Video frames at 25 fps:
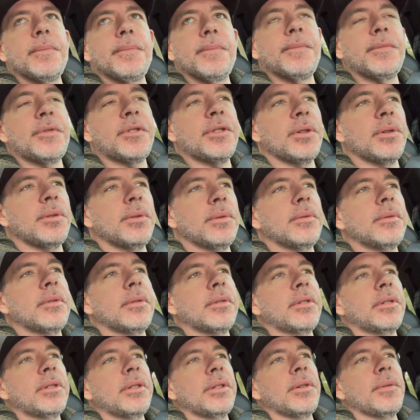soon.
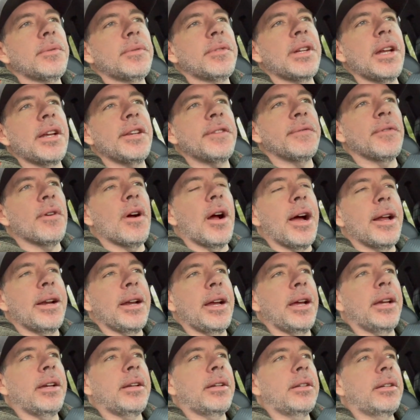Today's
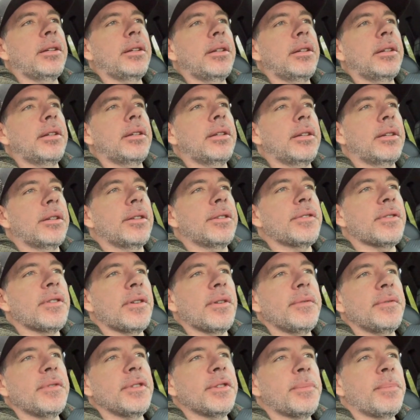Friday, so
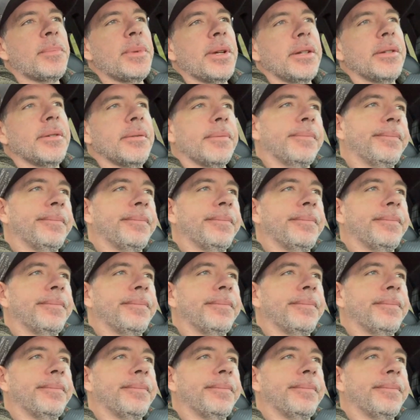I've just been